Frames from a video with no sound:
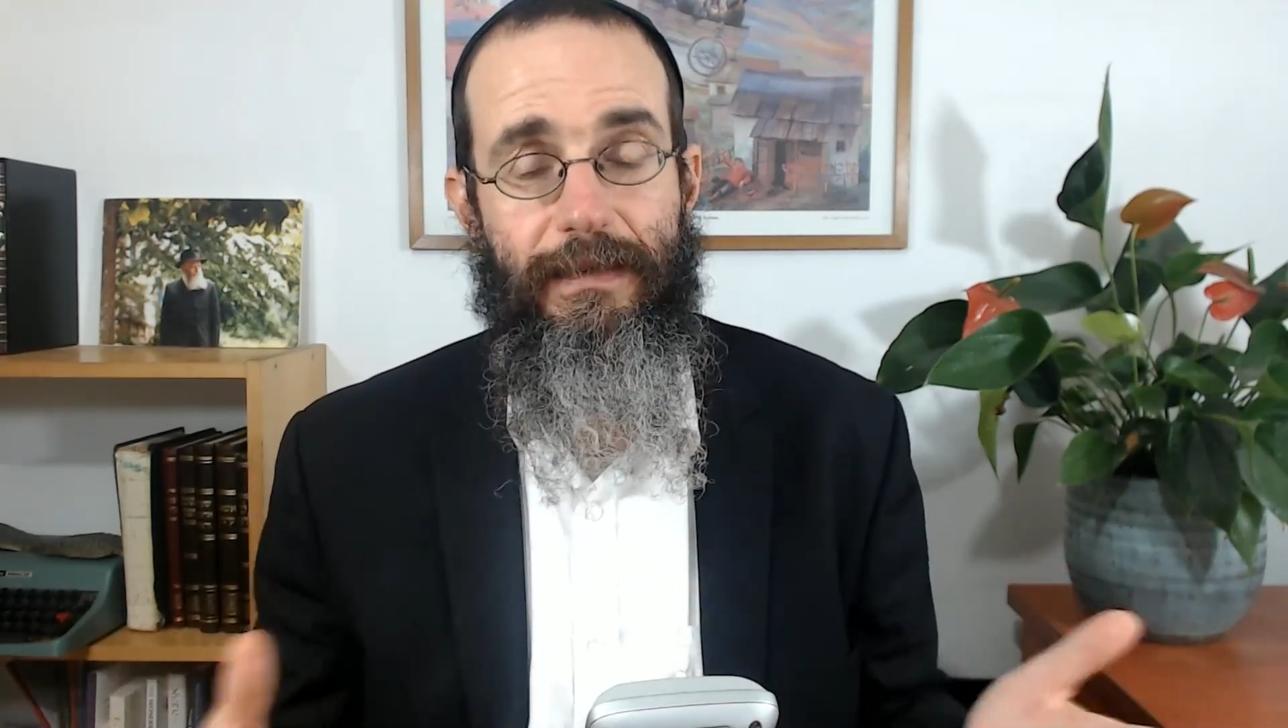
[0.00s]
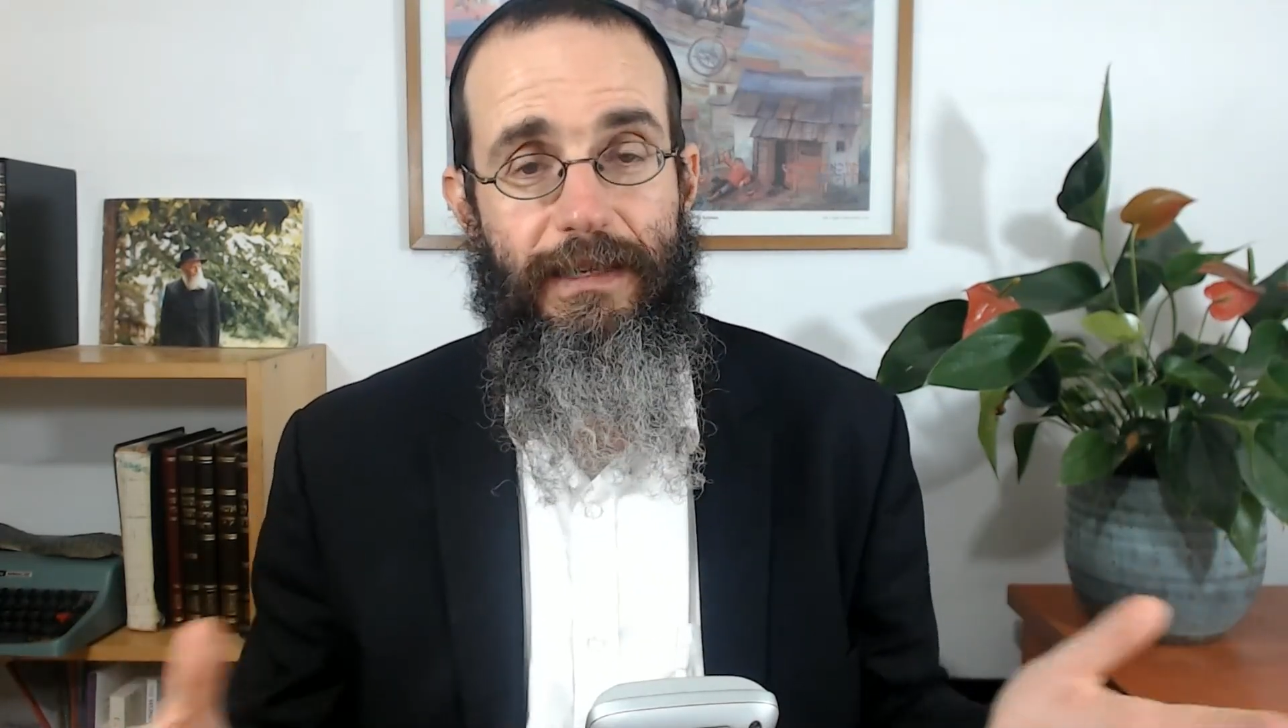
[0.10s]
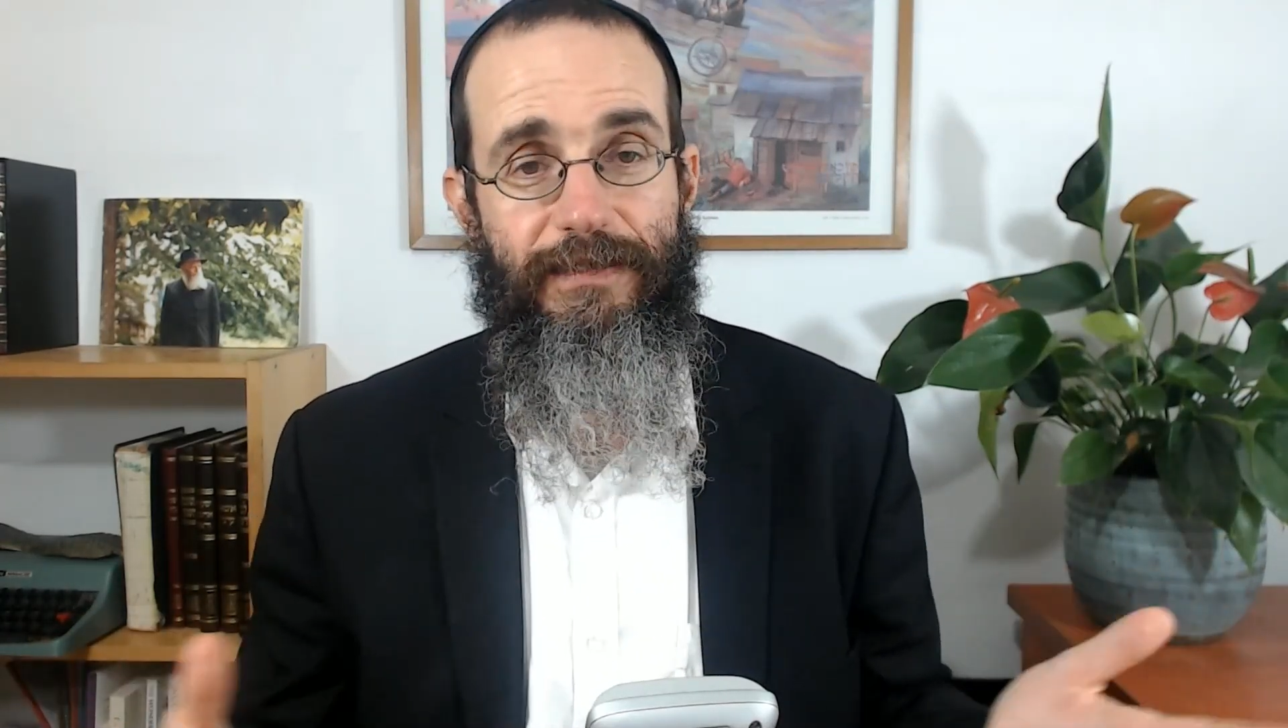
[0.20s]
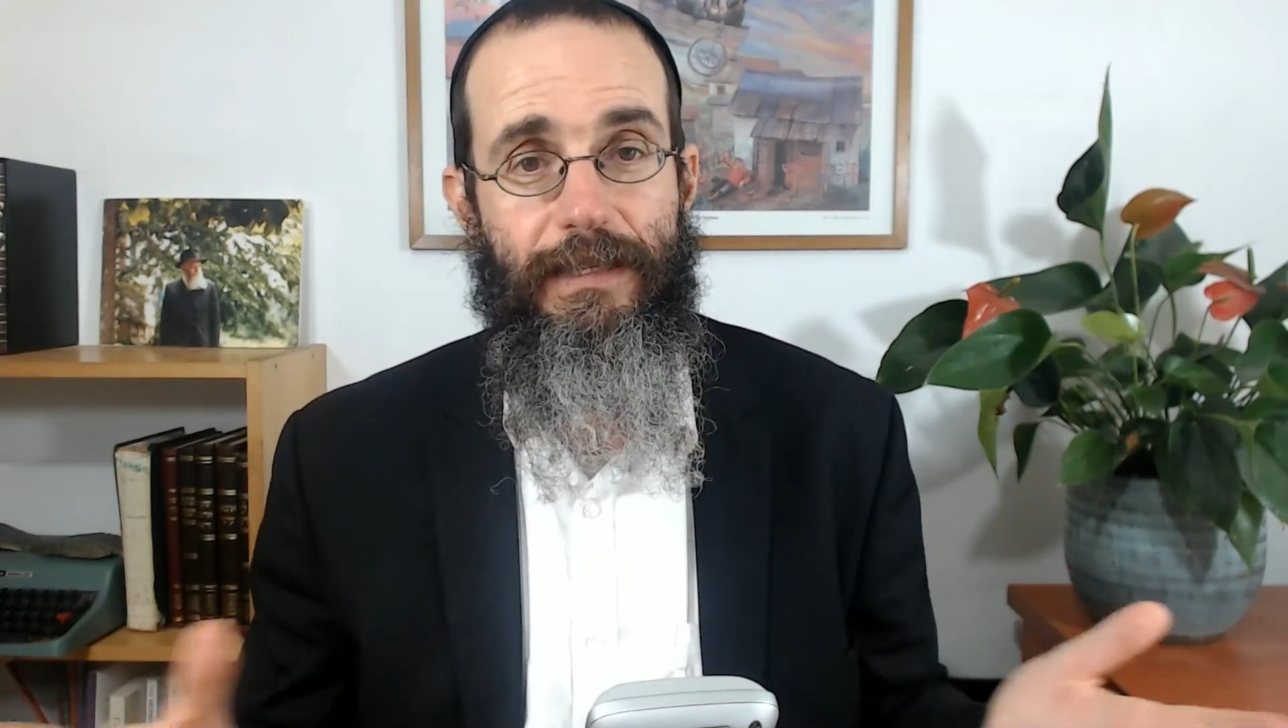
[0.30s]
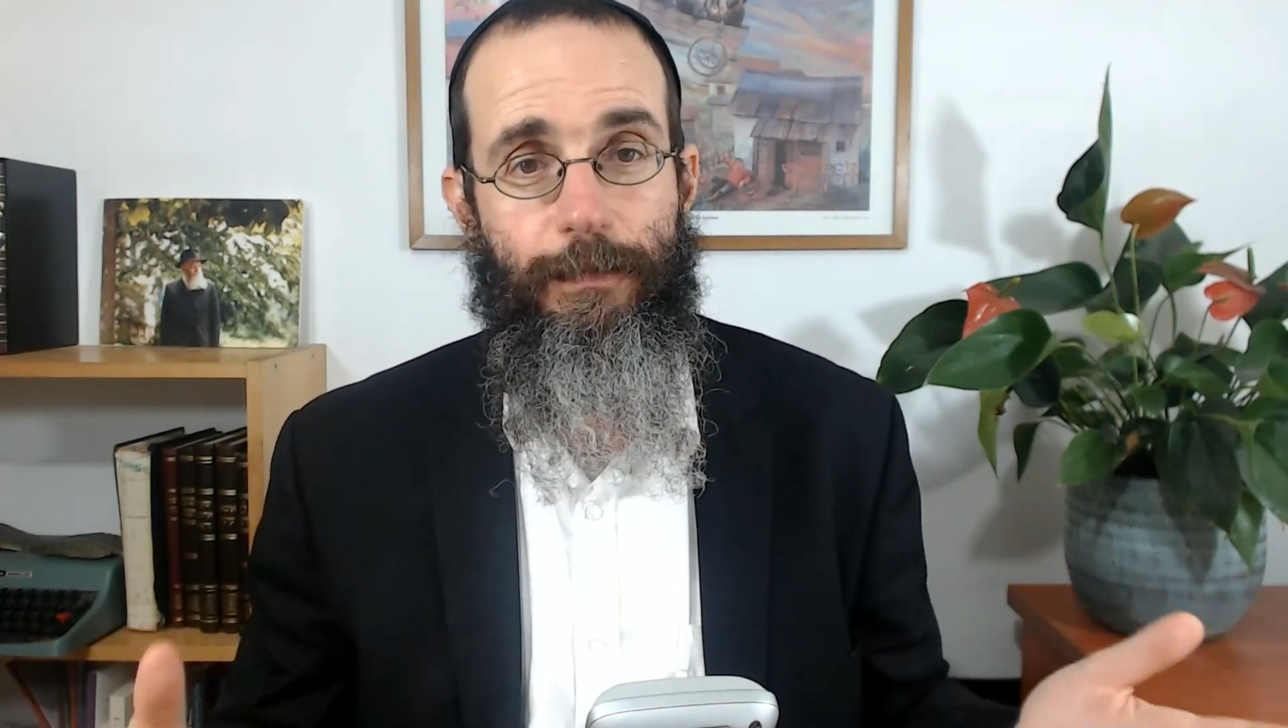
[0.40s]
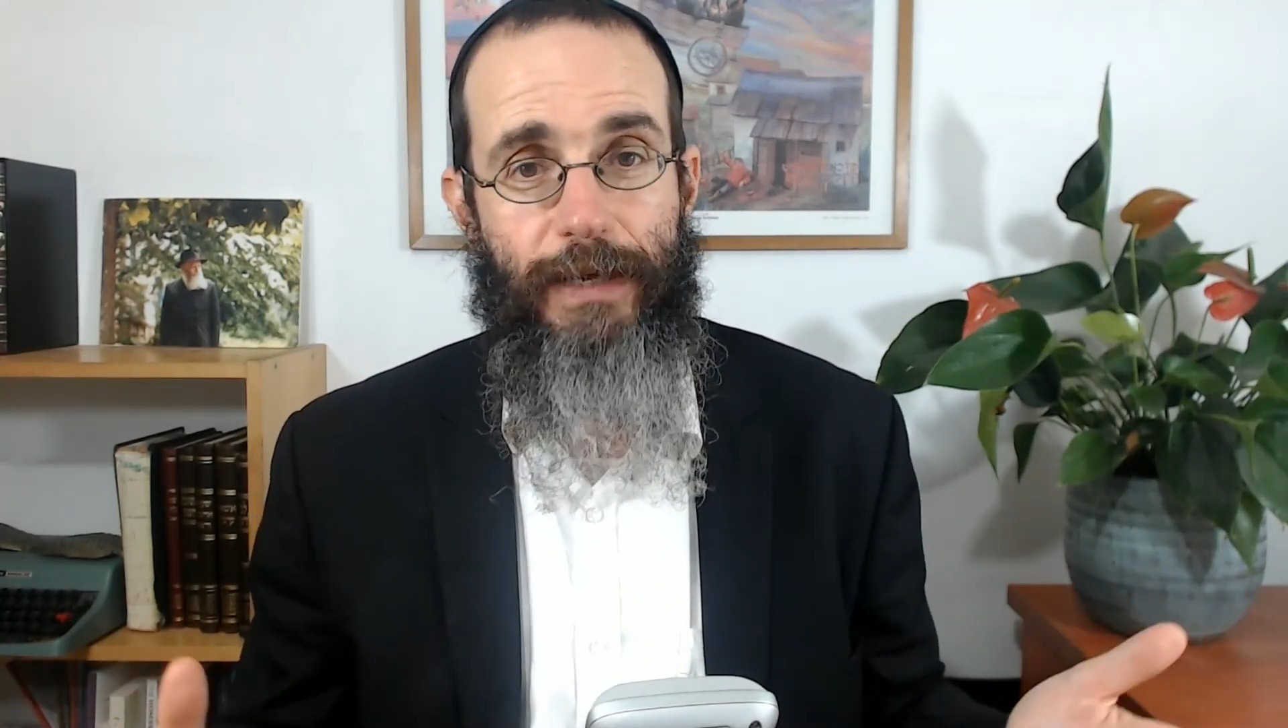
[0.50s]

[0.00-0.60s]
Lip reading: ourselves in the